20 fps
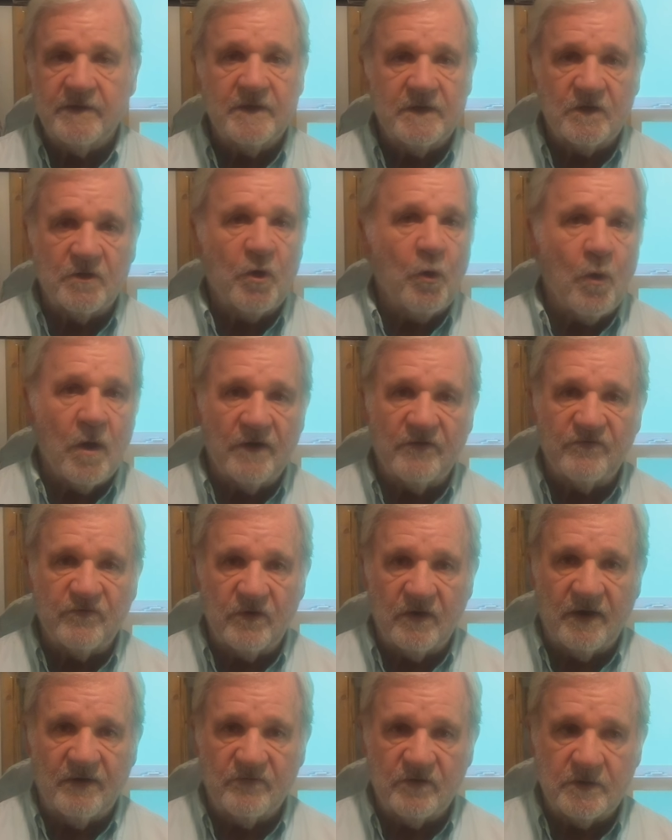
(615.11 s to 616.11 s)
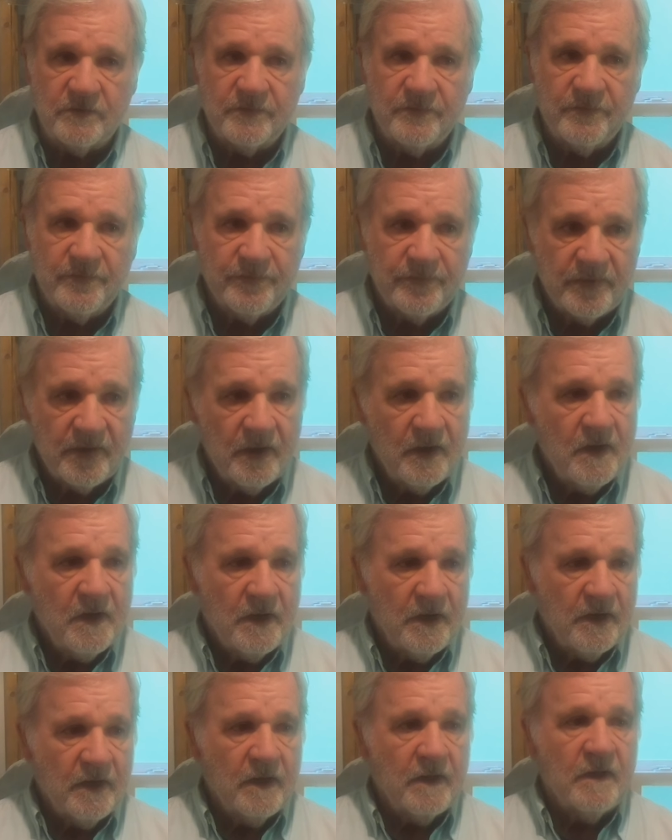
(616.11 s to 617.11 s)
It'll go on forever.
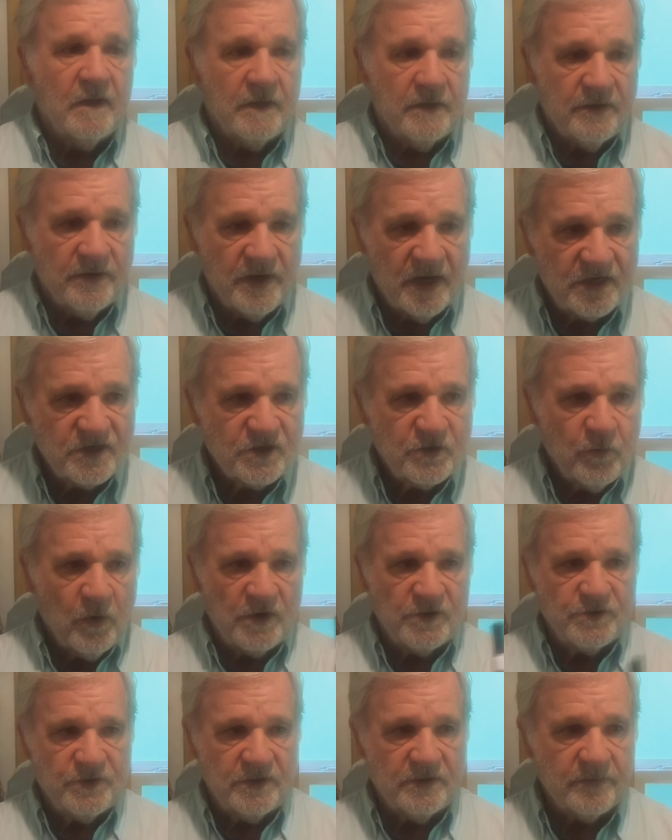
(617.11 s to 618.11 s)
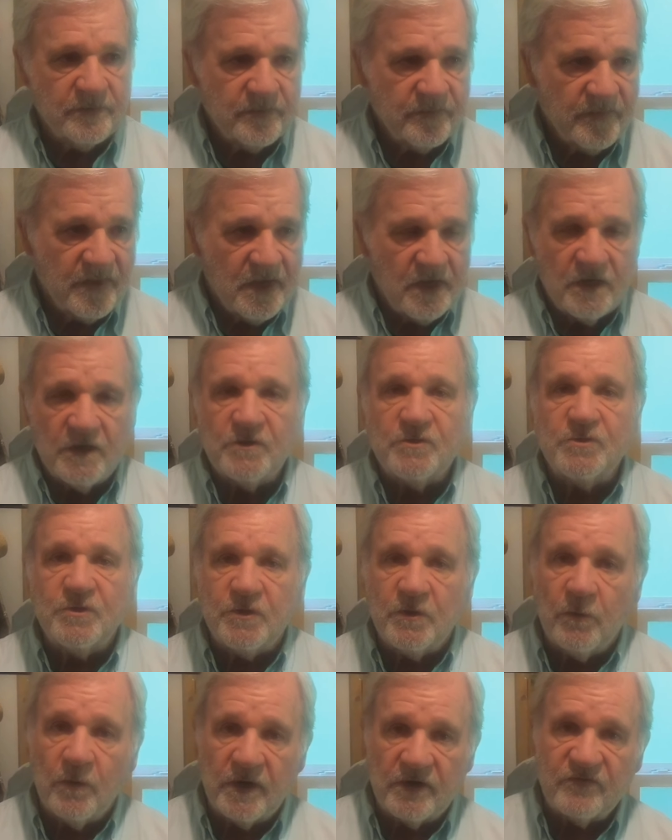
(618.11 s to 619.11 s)
Next question is, do
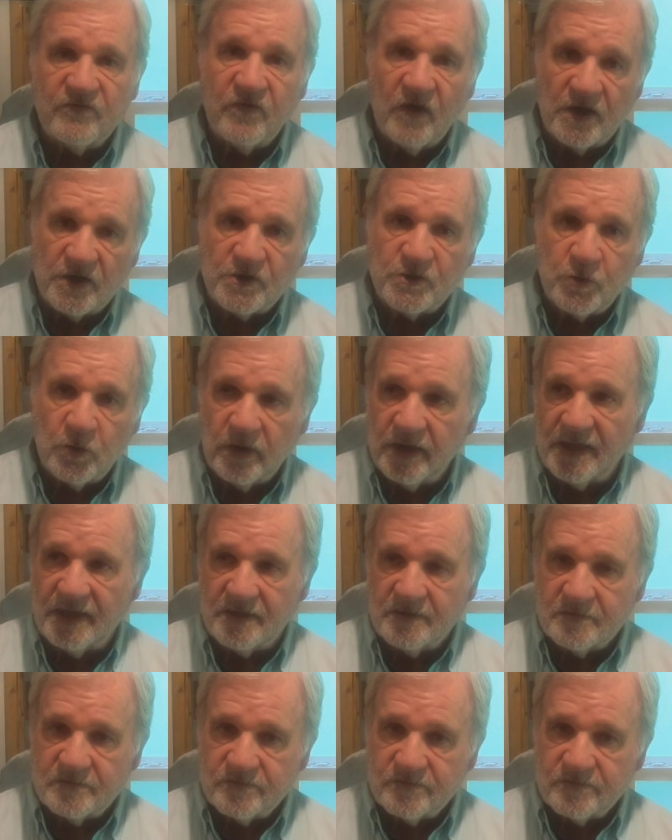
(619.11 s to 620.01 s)
you want a flush toilet?